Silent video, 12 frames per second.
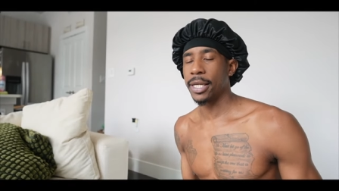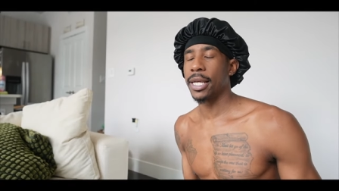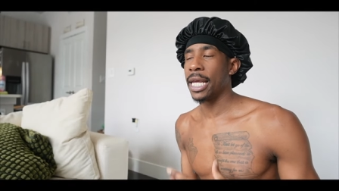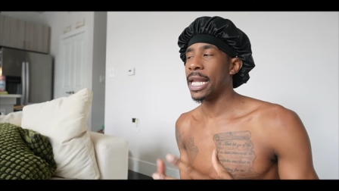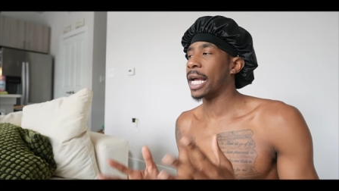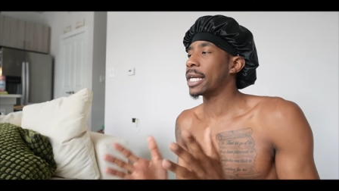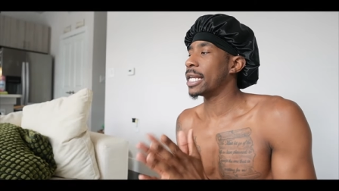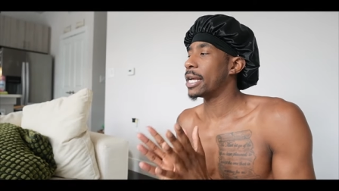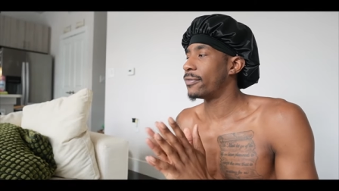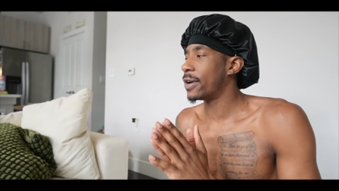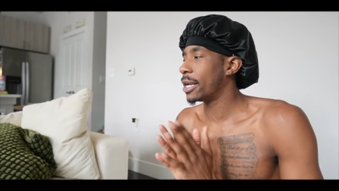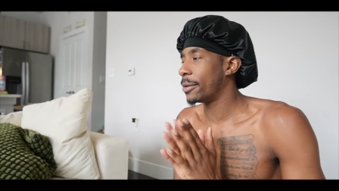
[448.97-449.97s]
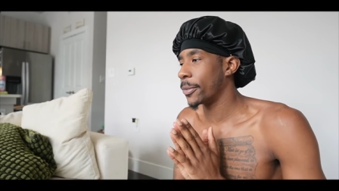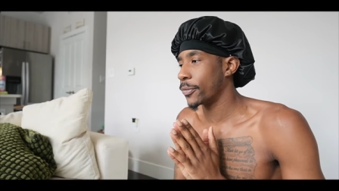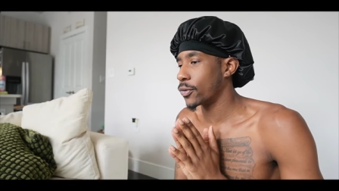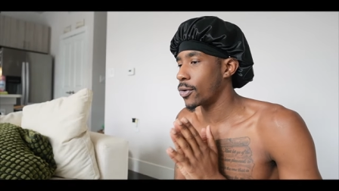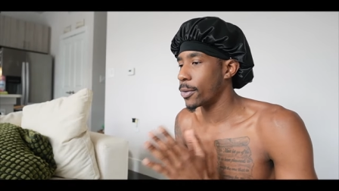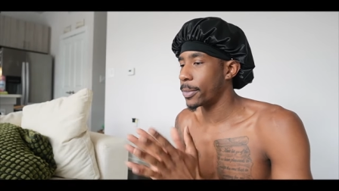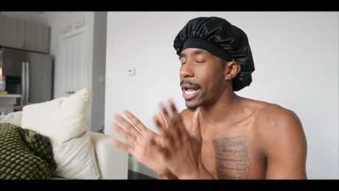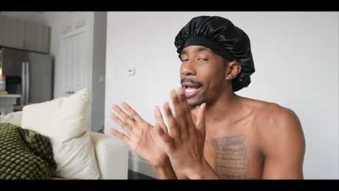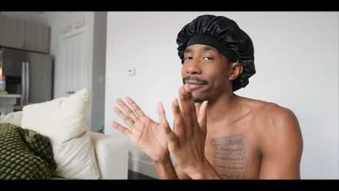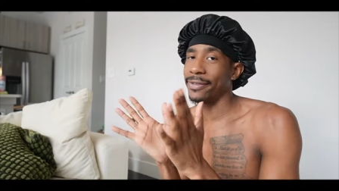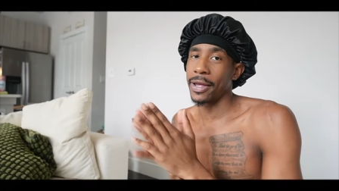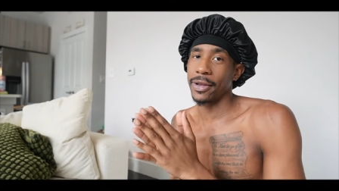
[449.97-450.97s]
and i could not find the memory card but i
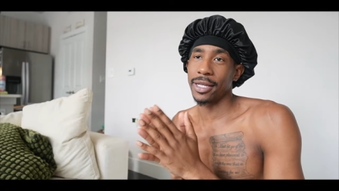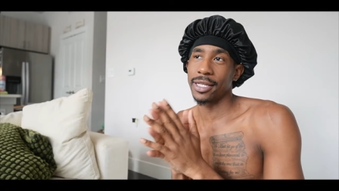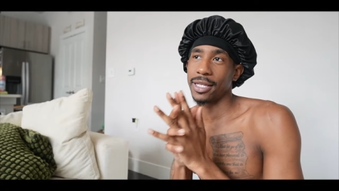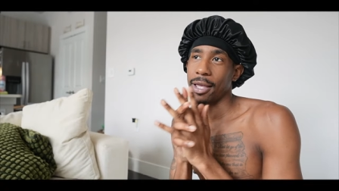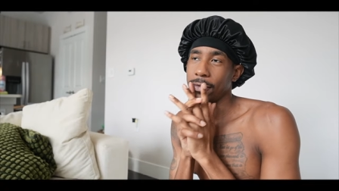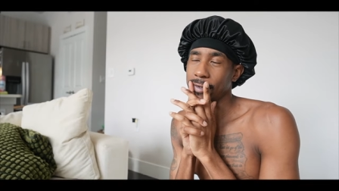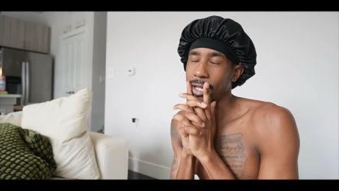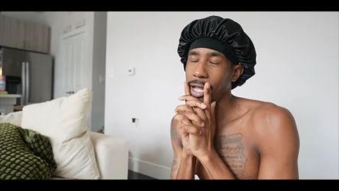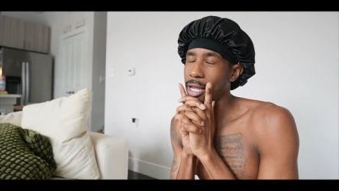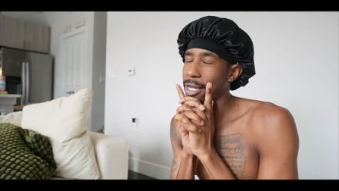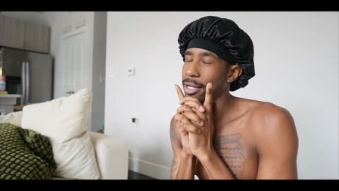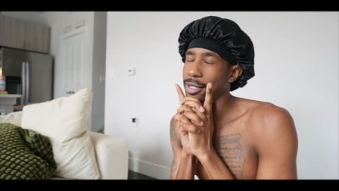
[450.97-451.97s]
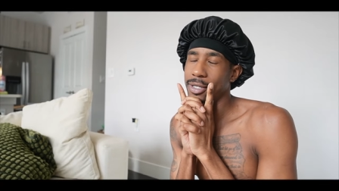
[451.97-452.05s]
found it because i was like